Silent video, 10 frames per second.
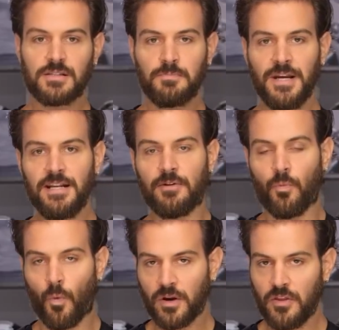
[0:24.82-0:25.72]
Spidi,
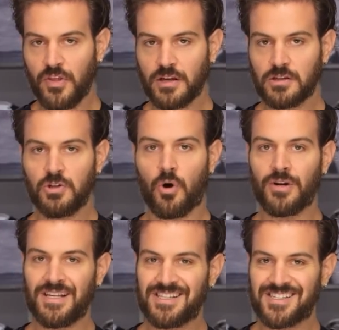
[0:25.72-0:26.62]
one of the things to
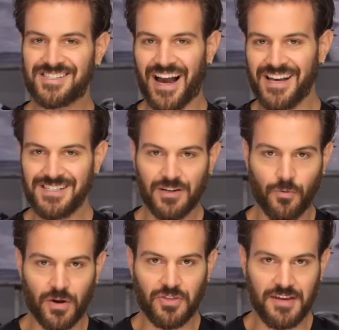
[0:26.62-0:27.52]
note is sizing
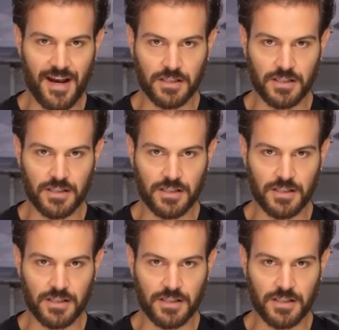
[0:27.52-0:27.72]
with the